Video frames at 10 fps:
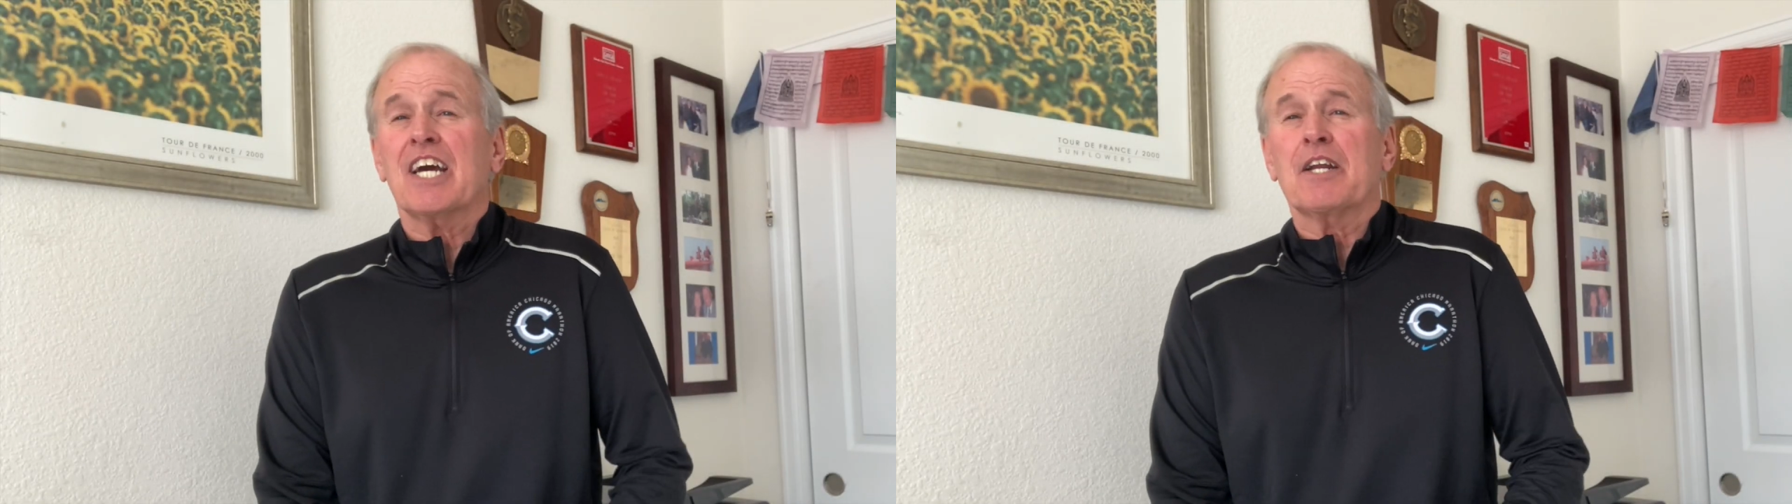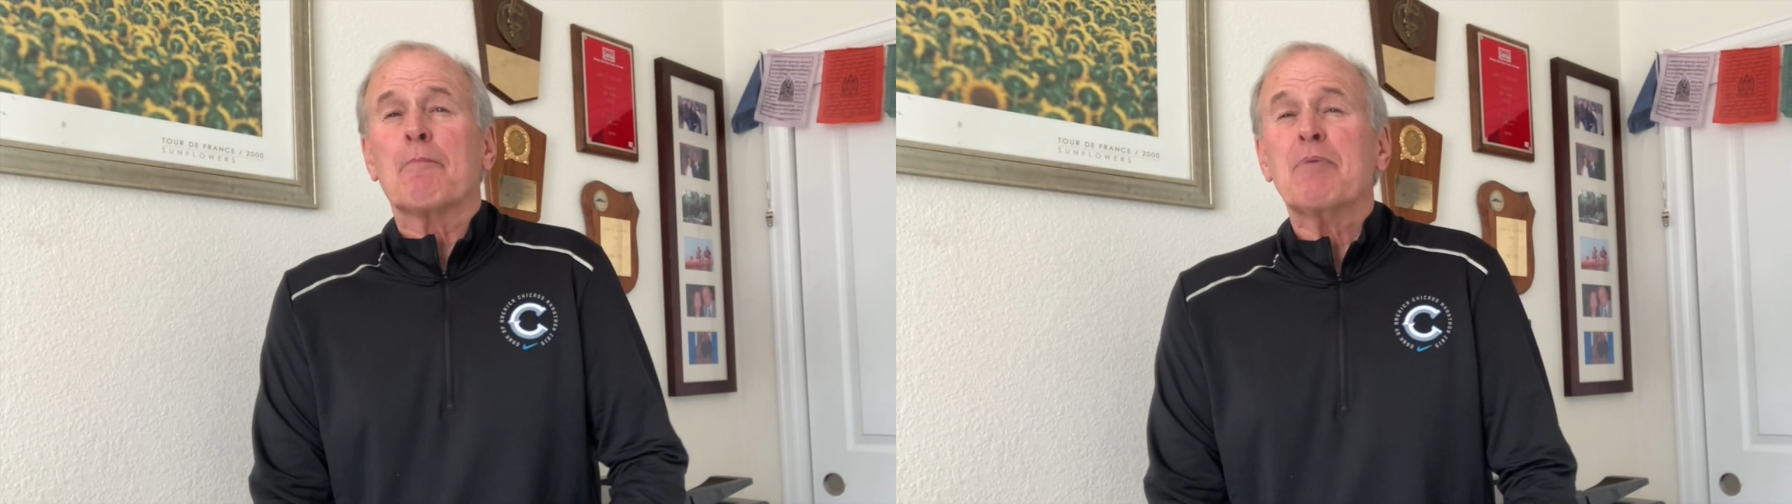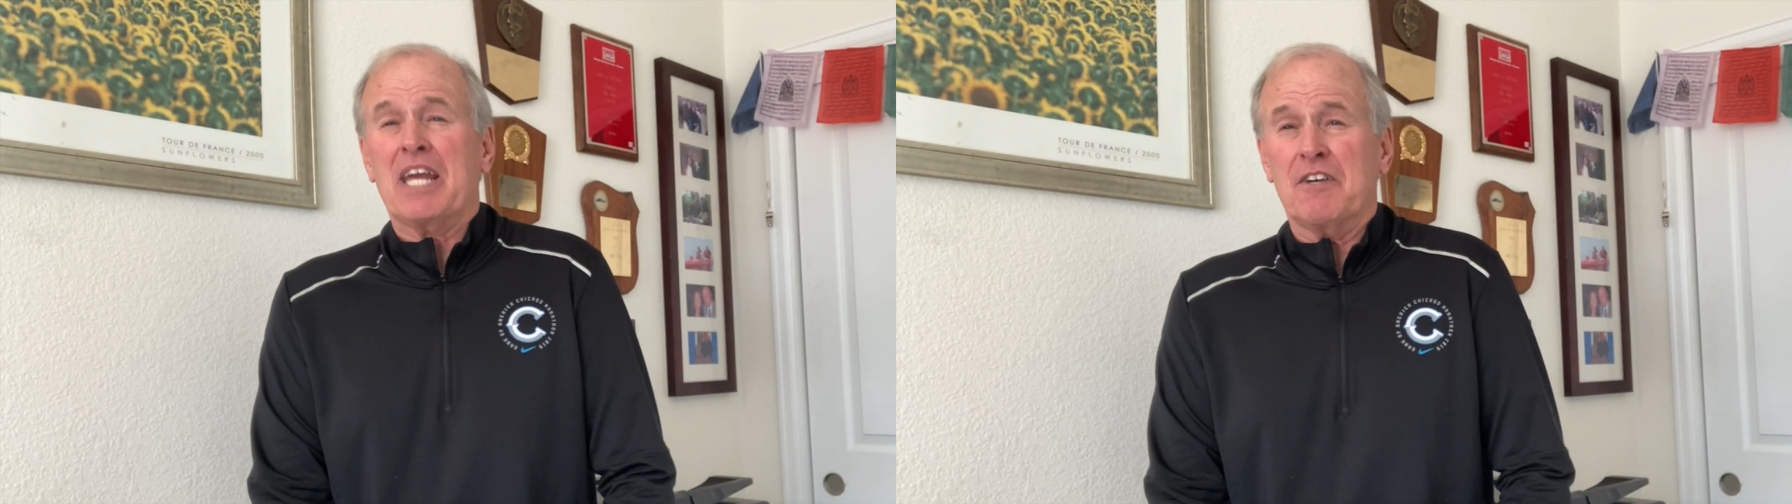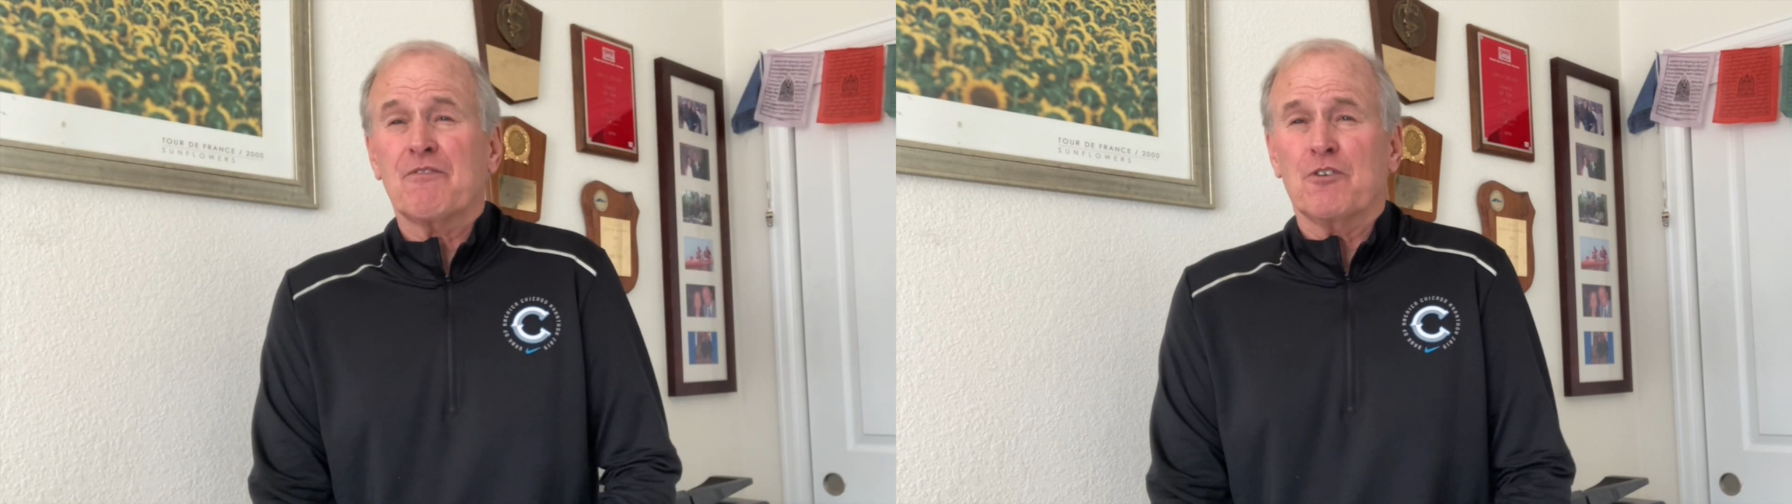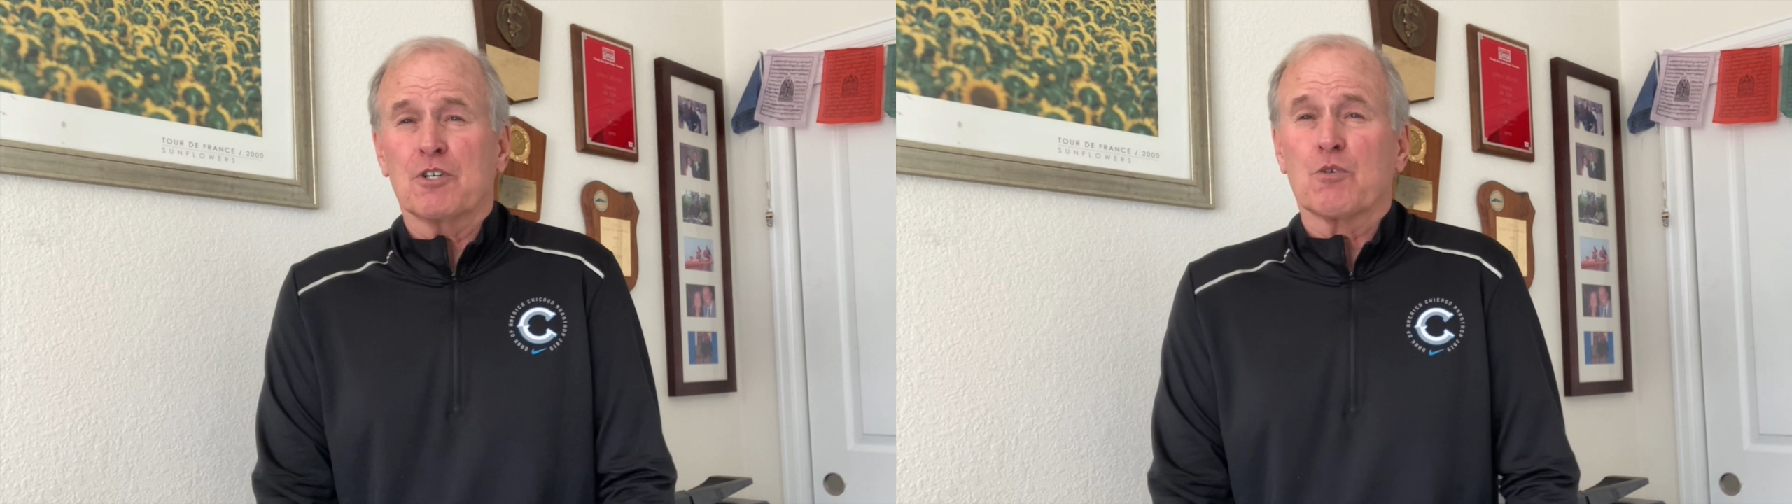of
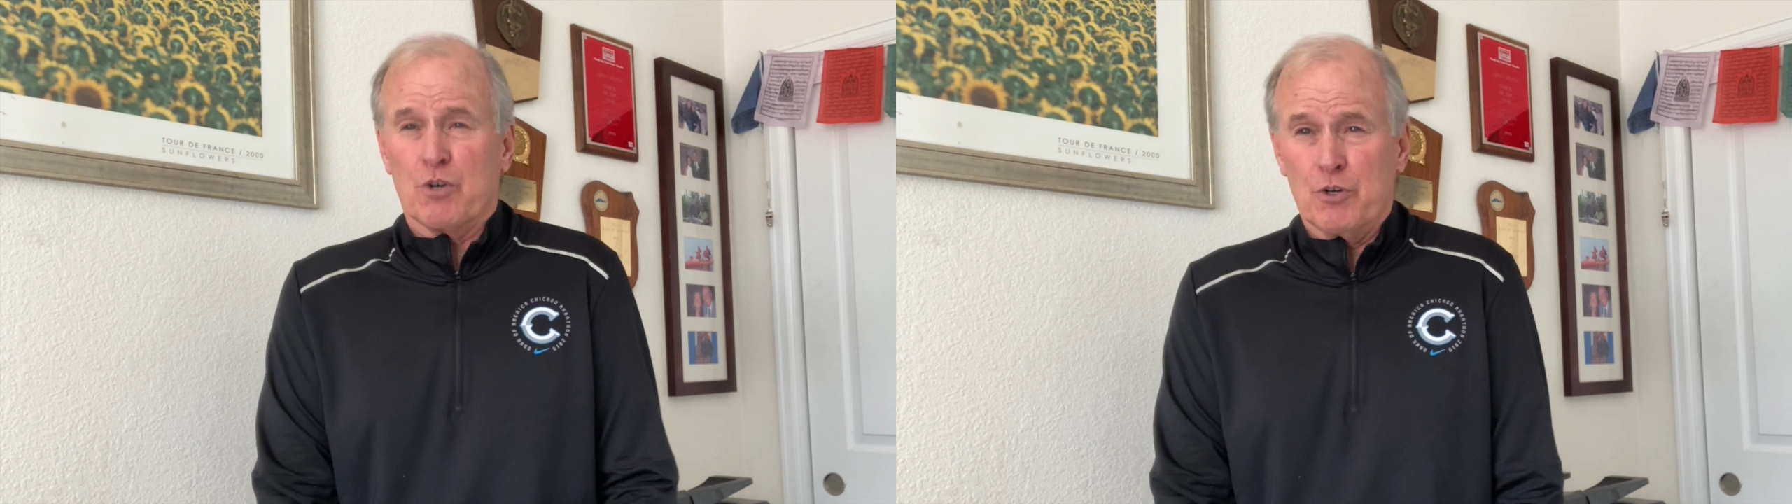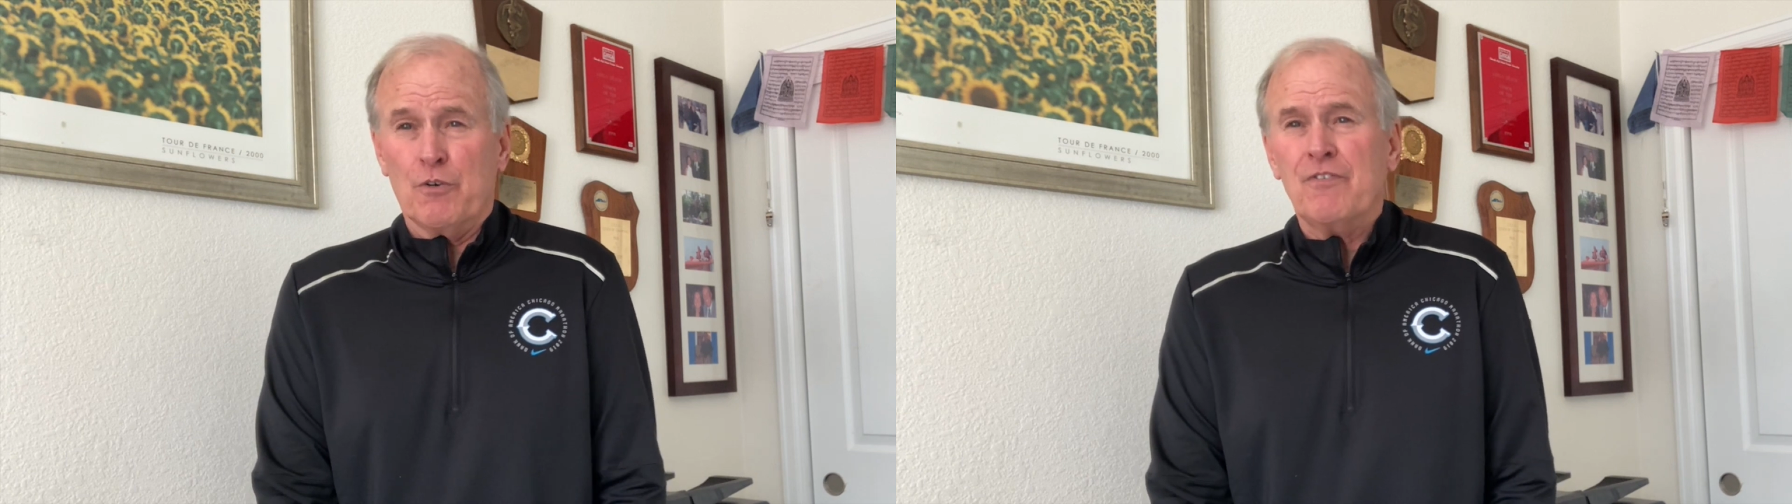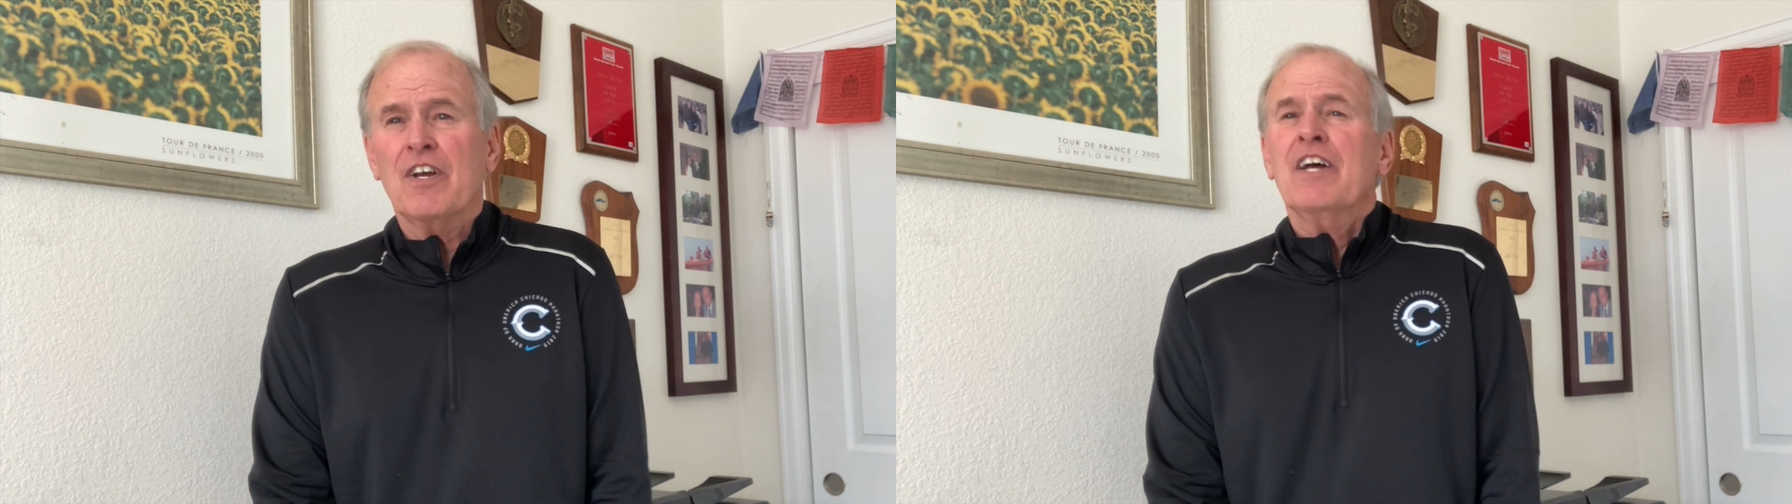painful groove